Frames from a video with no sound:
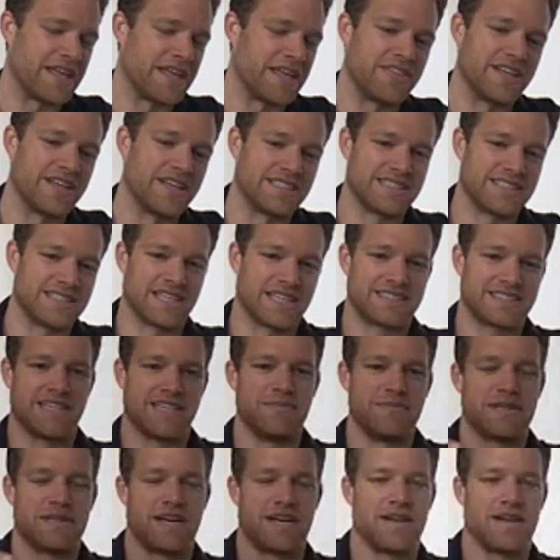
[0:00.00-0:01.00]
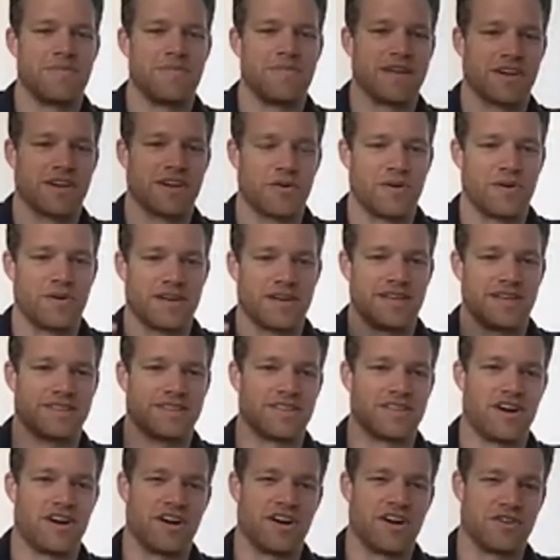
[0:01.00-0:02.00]
At the exact same time, they acquired
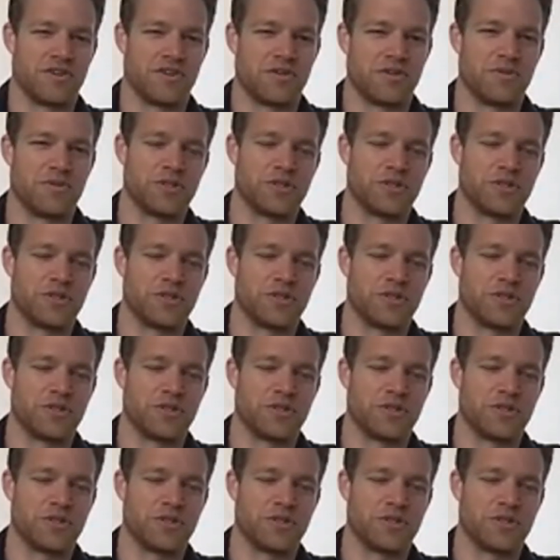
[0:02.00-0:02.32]
Otto,